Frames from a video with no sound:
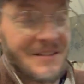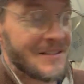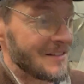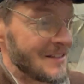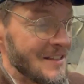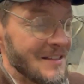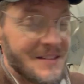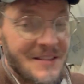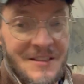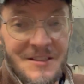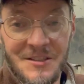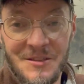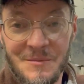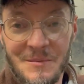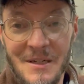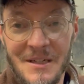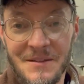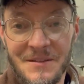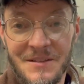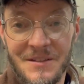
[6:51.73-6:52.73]
get the engine
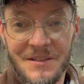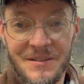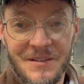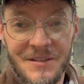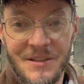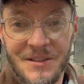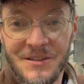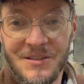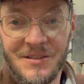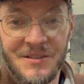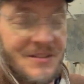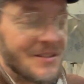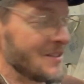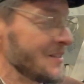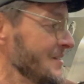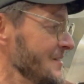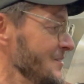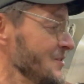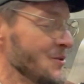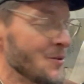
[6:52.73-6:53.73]
mount that hooks the
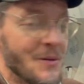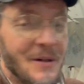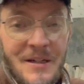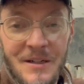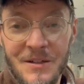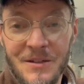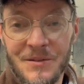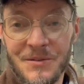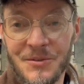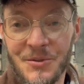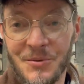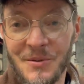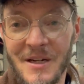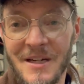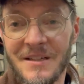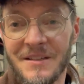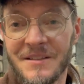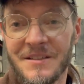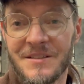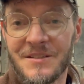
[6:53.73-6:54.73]
U L
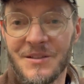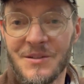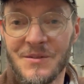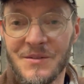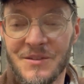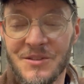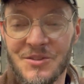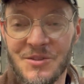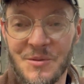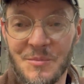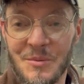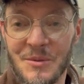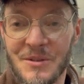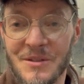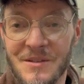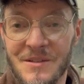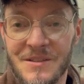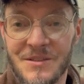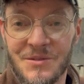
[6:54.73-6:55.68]
directly to the Super Duty,